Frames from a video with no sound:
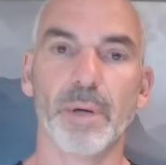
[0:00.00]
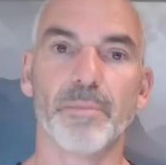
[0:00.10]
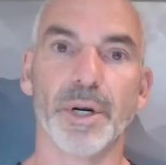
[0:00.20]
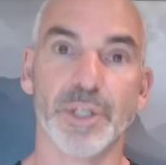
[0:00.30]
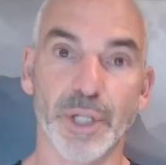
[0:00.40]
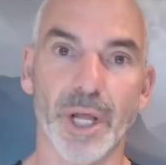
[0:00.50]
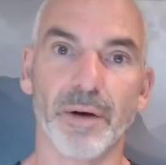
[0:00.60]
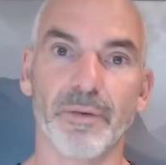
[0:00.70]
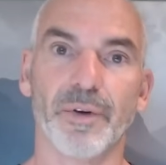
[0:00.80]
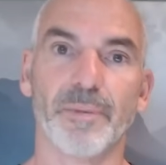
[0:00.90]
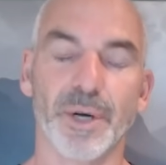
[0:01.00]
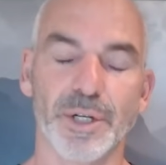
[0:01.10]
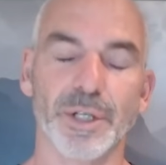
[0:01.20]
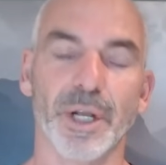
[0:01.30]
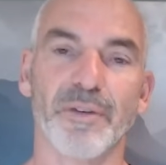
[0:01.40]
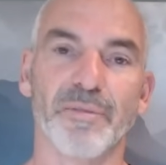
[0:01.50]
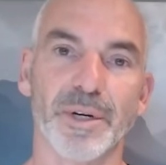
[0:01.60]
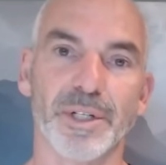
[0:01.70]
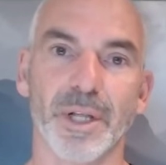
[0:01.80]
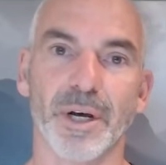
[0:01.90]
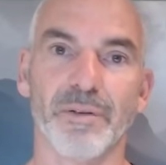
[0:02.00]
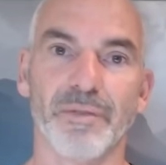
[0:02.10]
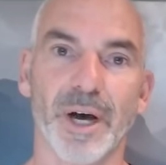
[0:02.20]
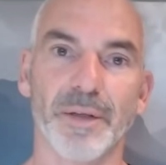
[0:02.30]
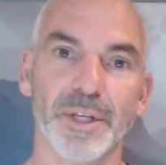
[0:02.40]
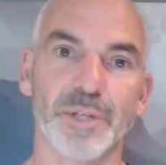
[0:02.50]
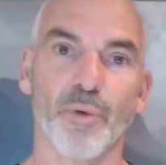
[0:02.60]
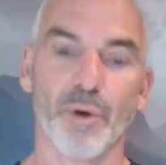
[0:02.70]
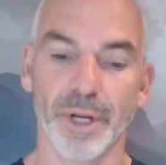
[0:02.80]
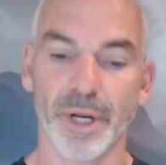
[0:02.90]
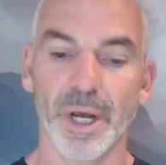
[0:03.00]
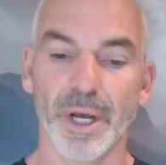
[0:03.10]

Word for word: Much love, much love, much love on this morning.